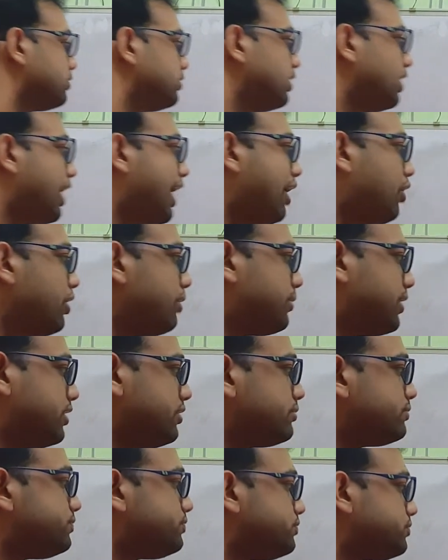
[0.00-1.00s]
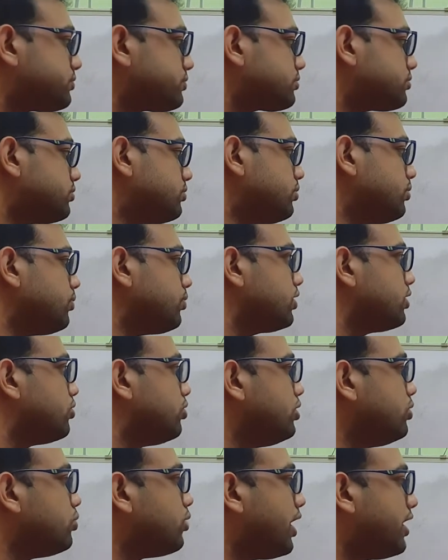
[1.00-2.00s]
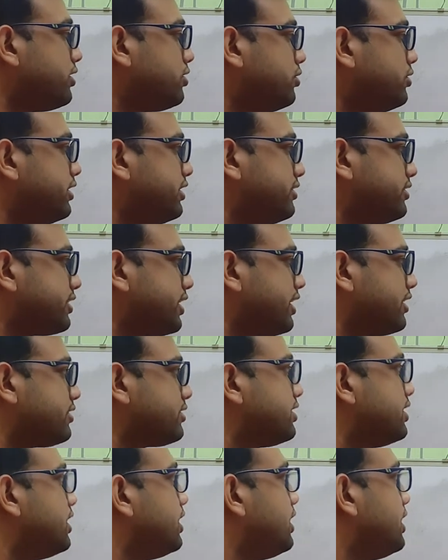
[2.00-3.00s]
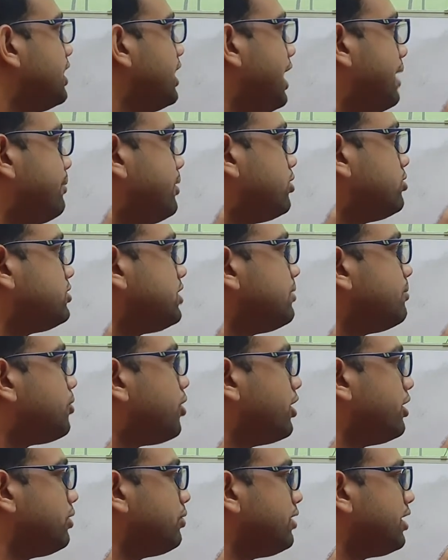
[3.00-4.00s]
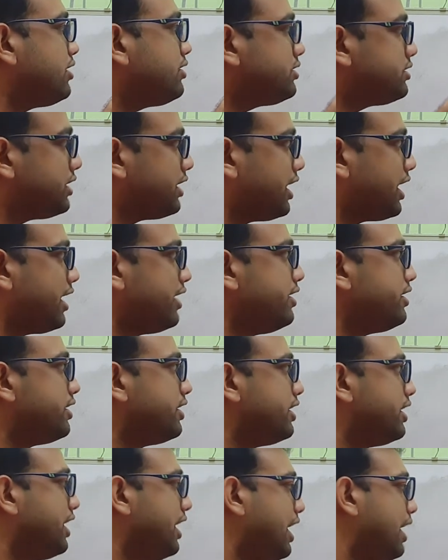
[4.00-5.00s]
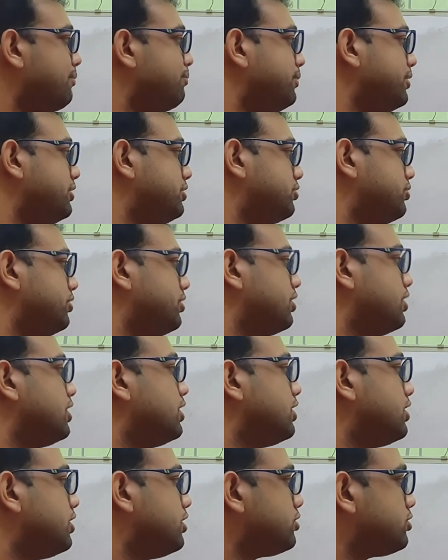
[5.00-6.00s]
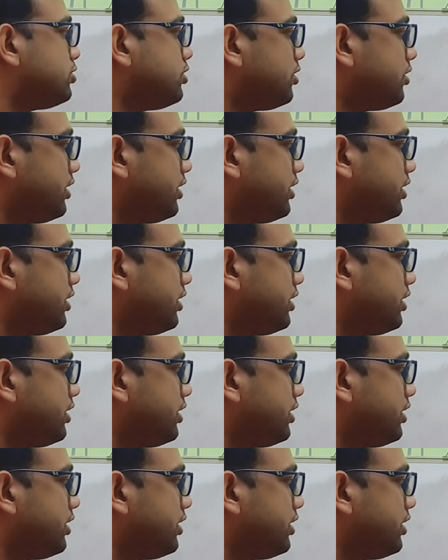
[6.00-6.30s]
However, we want to discuss about the modulus and amplitude. So